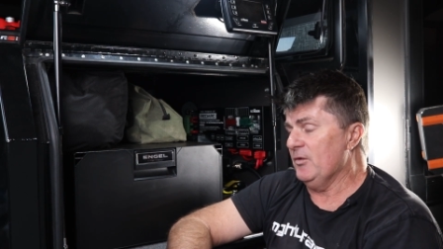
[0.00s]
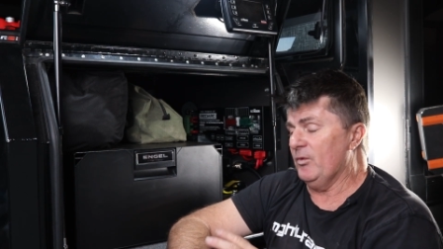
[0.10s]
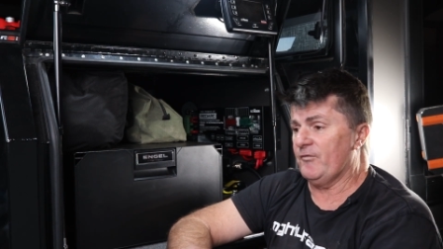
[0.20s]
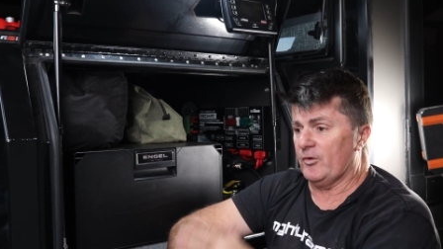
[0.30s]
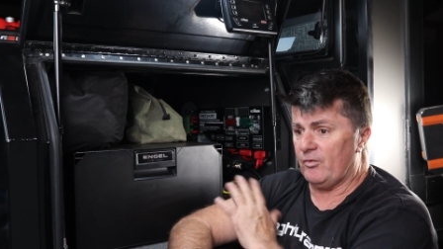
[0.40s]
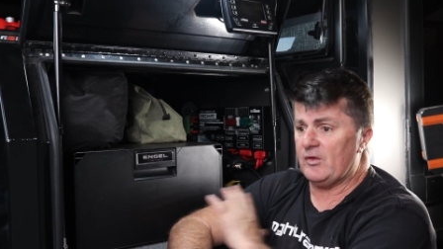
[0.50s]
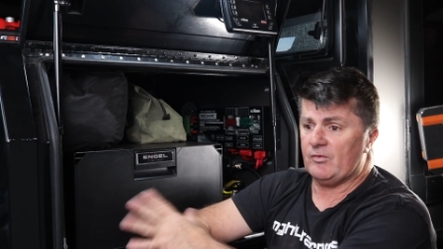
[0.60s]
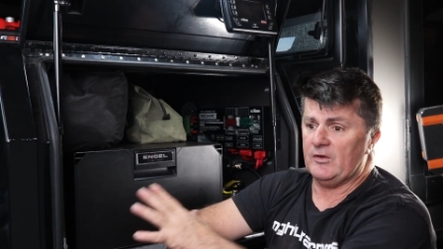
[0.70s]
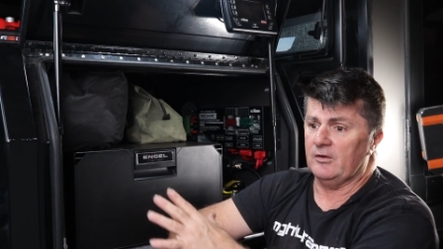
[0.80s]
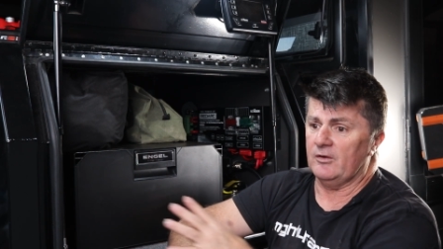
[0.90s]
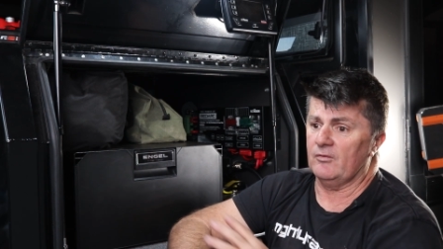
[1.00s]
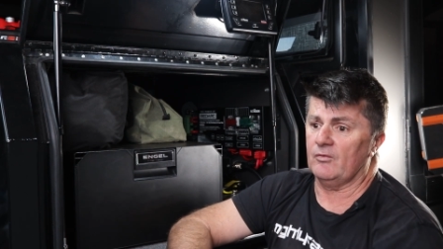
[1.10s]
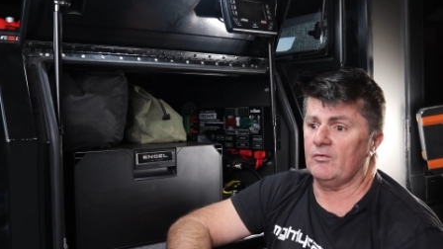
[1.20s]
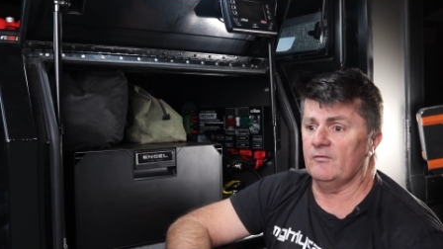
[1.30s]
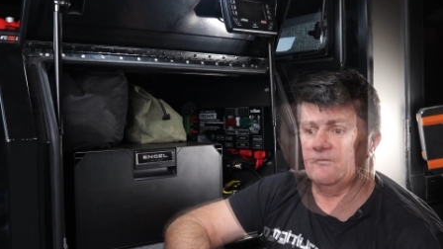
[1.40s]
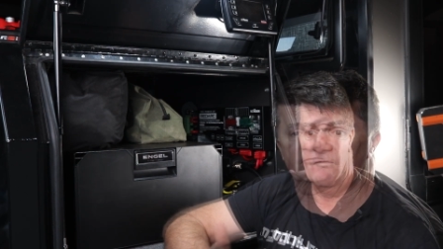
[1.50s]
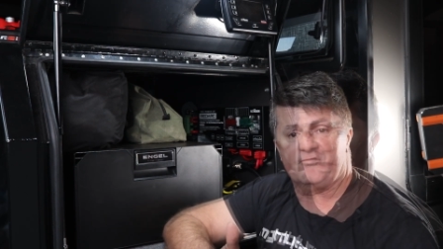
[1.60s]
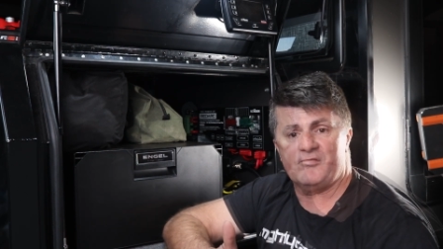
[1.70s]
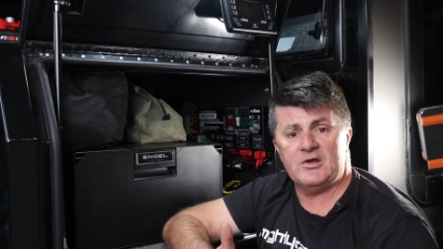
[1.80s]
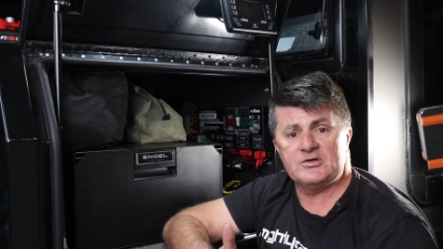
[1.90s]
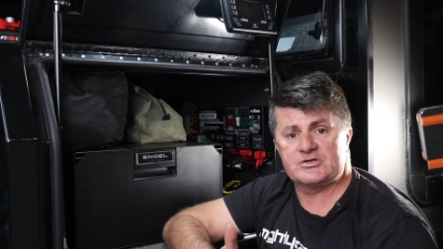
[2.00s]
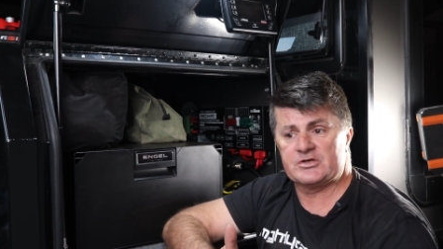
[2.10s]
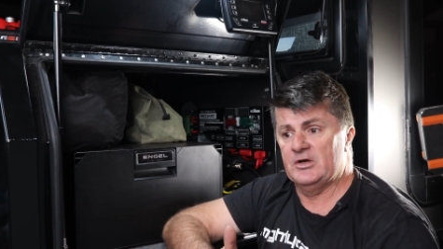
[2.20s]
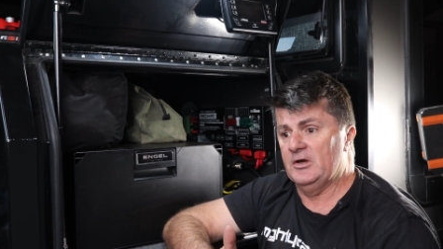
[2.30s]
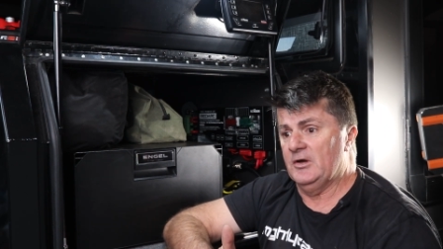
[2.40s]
We've got 60 litres of fridge,